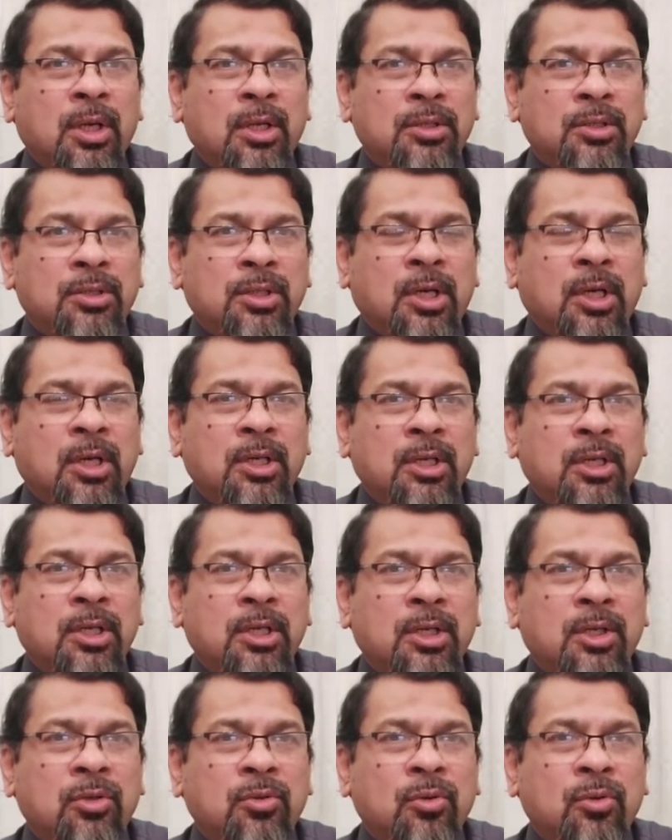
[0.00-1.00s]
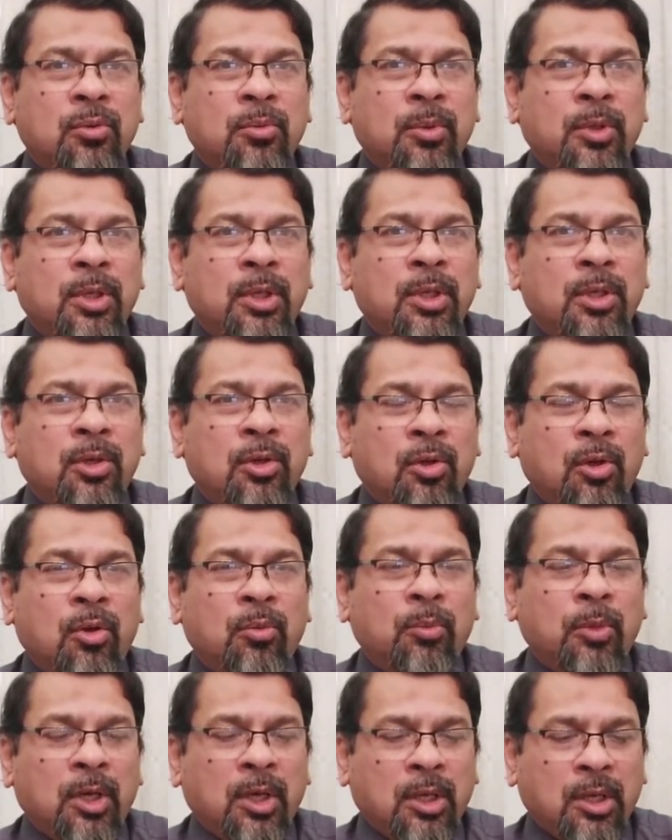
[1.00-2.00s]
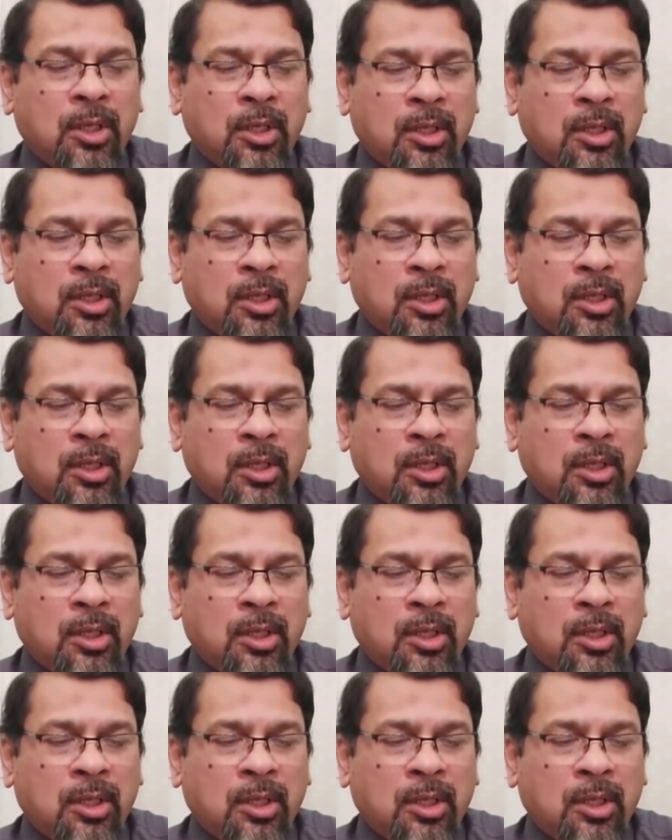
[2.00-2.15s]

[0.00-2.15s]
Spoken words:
study, it will be normal.